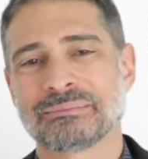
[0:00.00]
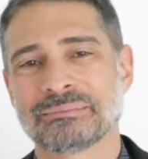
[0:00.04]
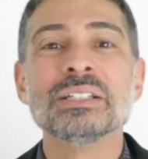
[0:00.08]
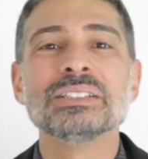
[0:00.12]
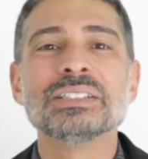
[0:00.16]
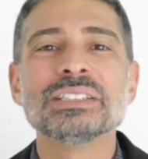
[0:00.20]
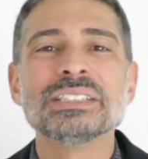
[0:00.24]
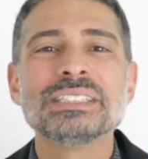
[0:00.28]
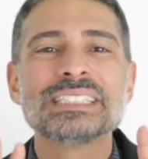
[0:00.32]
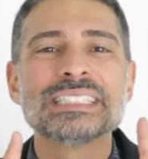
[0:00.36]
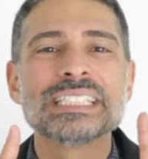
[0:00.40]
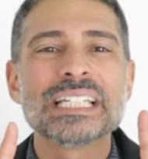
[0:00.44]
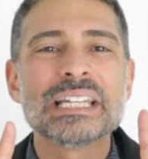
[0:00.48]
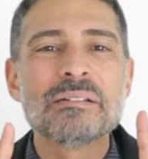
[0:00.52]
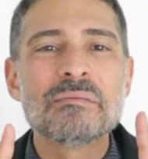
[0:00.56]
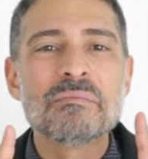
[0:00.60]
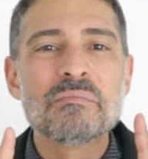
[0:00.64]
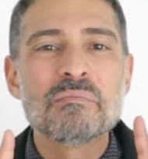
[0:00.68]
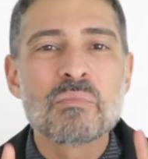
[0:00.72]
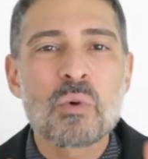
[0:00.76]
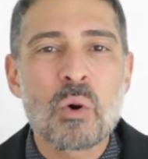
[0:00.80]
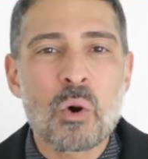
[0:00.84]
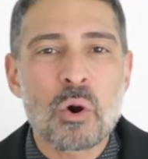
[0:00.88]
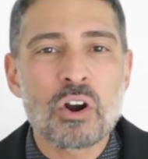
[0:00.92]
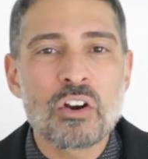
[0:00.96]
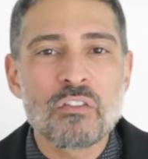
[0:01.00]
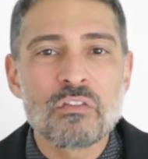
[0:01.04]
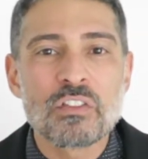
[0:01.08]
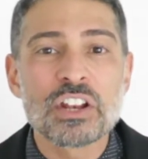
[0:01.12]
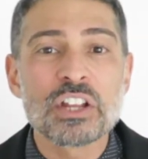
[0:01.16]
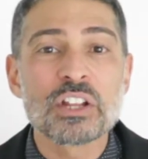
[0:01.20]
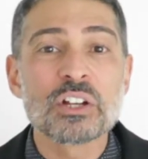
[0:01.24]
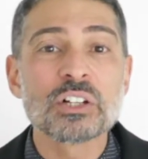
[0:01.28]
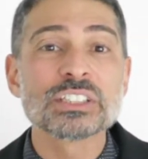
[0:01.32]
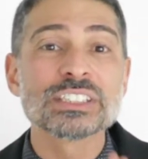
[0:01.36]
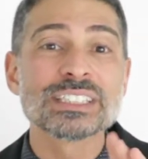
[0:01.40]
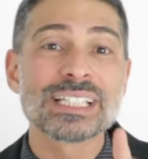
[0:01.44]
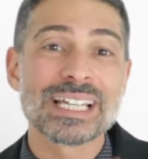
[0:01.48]
To see more
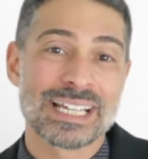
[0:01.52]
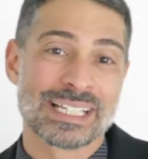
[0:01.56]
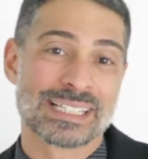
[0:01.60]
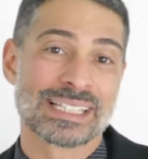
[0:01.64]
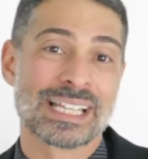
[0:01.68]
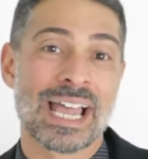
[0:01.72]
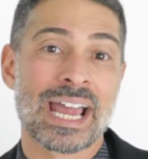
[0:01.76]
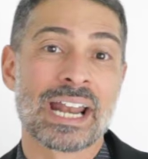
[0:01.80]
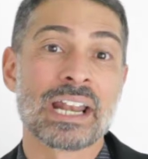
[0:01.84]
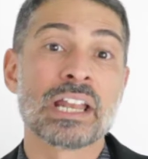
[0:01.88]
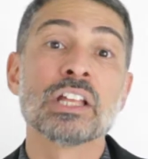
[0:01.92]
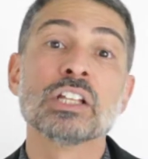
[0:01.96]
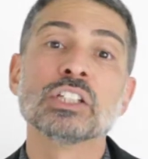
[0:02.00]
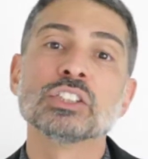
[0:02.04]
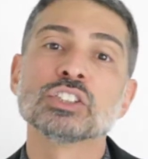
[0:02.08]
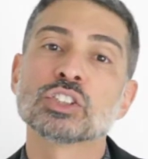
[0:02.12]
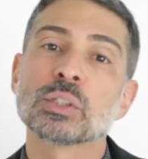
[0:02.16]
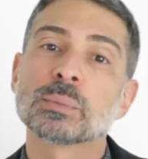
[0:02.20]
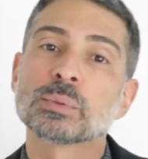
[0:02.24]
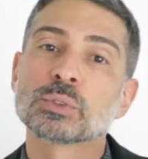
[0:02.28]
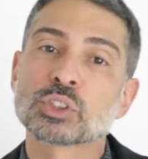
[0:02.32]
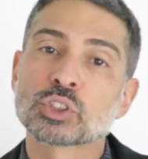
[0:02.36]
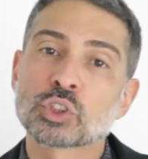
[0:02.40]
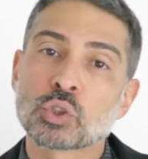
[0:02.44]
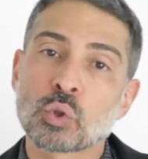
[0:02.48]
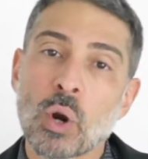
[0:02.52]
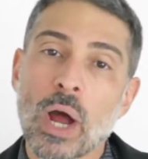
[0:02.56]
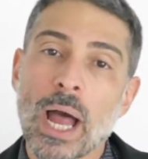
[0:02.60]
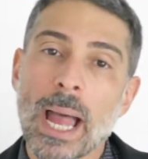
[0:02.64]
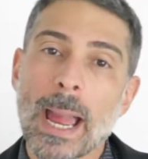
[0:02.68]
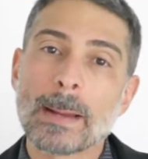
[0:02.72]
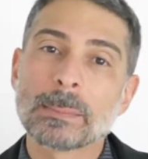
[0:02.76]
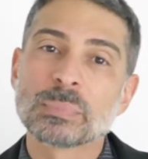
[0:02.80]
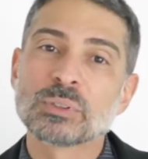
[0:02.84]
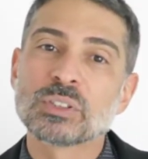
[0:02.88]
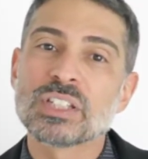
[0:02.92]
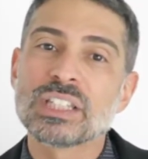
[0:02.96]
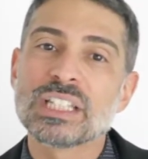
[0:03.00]
videos like that,
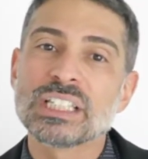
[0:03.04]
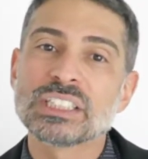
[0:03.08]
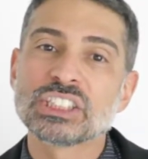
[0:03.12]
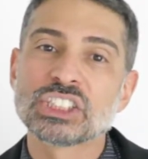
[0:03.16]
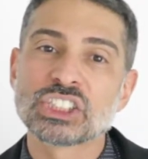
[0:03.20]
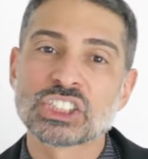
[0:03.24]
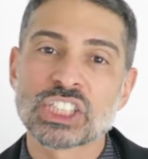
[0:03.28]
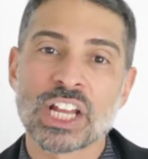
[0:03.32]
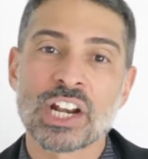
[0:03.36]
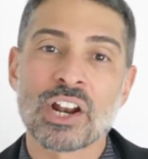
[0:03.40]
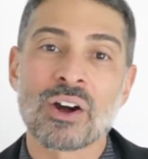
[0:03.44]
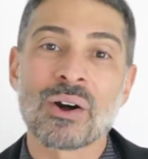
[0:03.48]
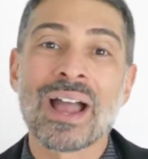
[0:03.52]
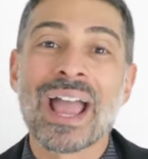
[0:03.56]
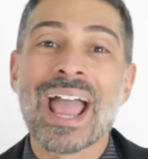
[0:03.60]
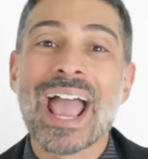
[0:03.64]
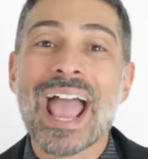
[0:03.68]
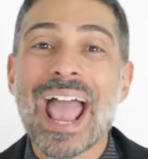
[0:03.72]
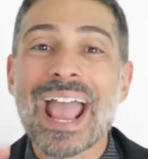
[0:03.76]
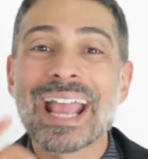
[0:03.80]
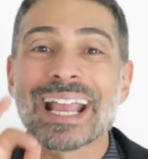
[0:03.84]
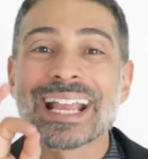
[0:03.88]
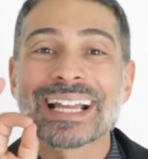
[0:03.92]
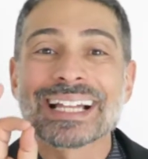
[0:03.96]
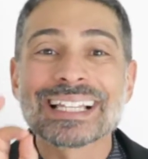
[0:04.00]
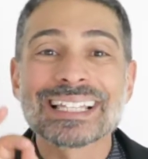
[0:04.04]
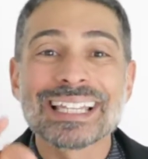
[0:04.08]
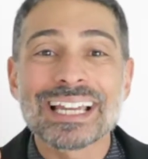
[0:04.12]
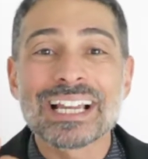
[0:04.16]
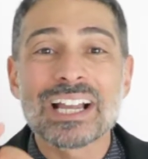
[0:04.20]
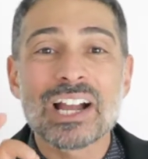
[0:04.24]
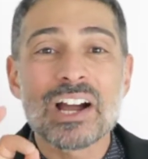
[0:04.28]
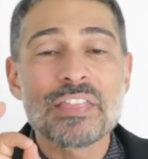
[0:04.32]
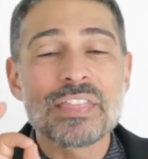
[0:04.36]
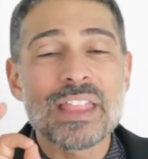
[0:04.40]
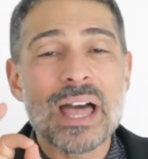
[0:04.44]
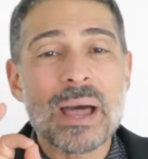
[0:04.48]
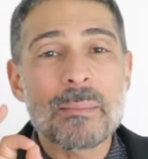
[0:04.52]
subscribe to this channel and click
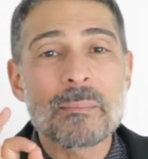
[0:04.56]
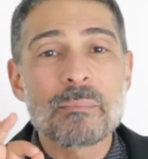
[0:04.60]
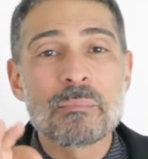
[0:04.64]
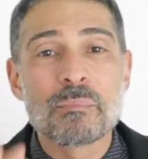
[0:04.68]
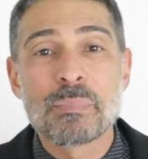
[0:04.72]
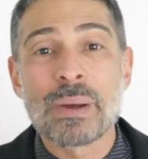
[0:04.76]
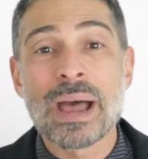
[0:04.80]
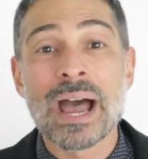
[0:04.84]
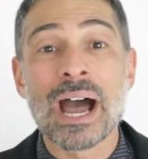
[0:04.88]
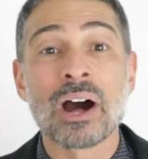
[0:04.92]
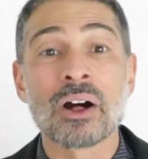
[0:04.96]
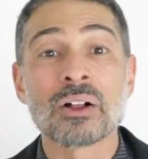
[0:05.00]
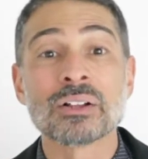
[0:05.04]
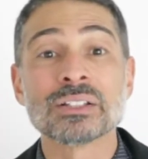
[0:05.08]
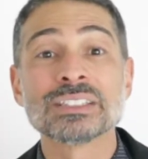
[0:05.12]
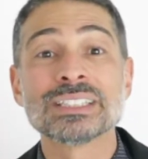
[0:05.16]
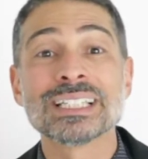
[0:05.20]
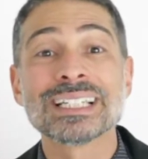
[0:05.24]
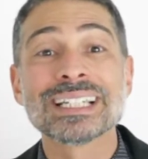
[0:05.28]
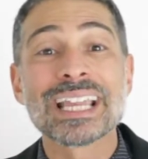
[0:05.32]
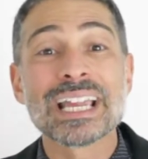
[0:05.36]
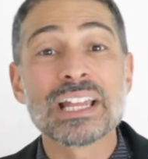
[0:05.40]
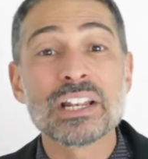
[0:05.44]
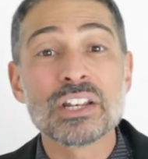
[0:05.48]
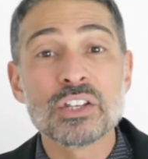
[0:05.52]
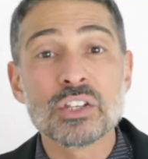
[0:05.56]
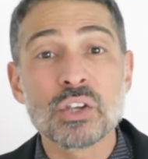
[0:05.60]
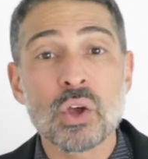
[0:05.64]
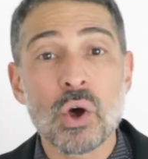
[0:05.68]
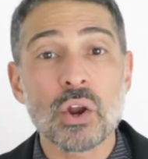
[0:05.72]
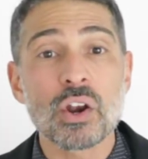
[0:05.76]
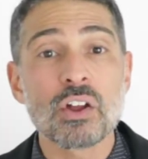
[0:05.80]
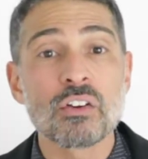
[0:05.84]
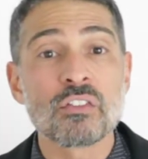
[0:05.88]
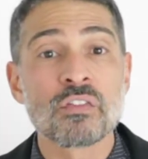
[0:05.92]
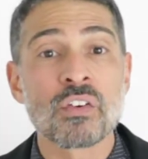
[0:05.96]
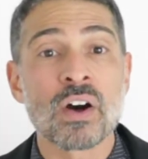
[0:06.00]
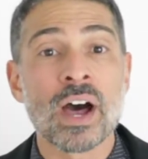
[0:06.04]
on that bell to get
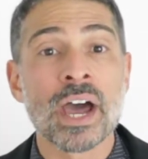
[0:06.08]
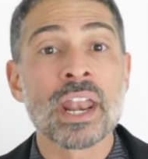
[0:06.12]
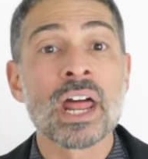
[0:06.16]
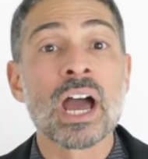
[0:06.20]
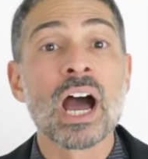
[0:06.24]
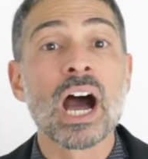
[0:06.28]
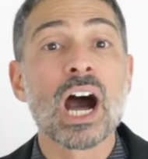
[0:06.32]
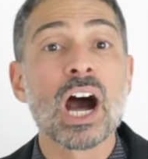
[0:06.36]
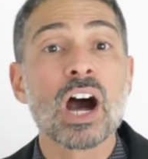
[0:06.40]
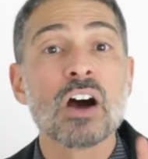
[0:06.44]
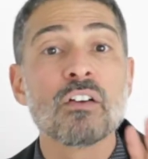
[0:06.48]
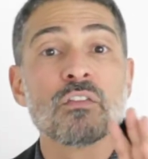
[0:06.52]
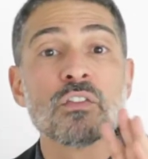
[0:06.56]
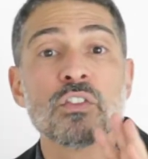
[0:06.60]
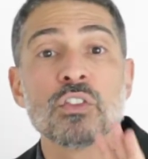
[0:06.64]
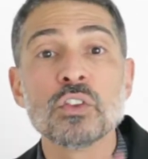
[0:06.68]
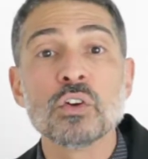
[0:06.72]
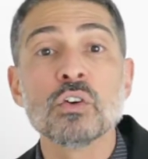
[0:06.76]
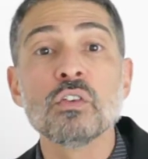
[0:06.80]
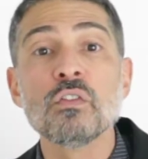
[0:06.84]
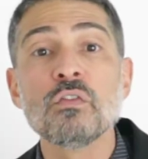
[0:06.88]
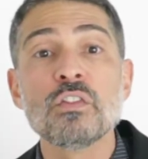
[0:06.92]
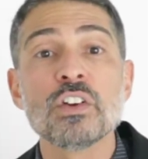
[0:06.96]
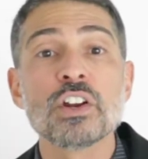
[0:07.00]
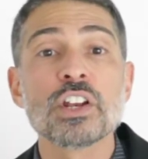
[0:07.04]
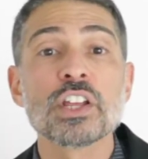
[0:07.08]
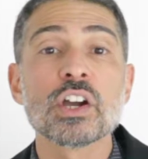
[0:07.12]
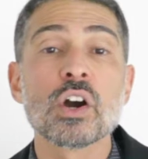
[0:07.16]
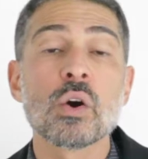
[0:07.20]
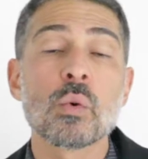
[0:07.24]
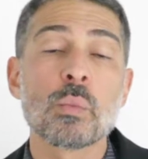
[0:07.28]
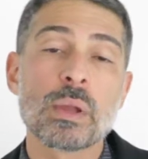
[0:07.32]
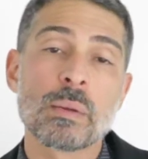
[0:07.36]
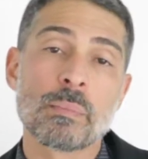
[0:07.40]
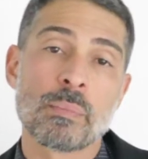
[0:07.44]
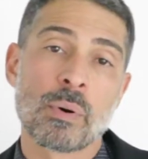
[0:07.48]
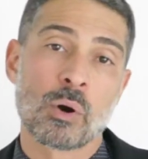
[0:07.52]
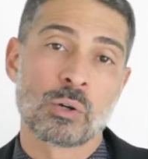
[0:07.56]
notified of new video
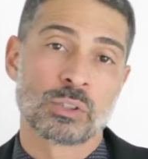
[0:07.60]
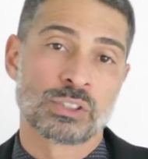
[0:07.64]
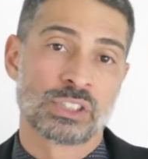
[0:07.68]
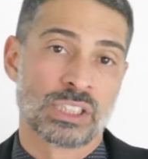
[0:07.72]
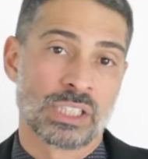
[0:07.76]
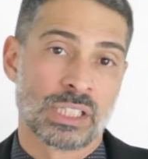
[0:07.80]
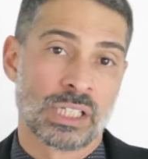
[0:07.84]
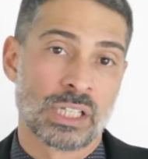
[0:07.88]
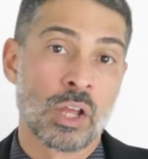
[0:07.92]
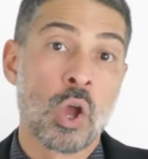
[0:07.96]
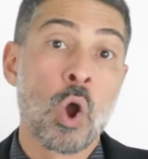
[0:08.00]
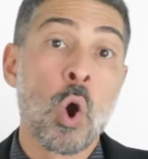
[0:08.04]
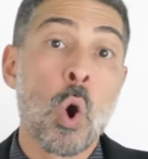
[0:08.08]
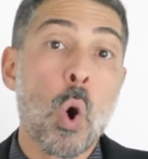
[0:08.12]
we posted,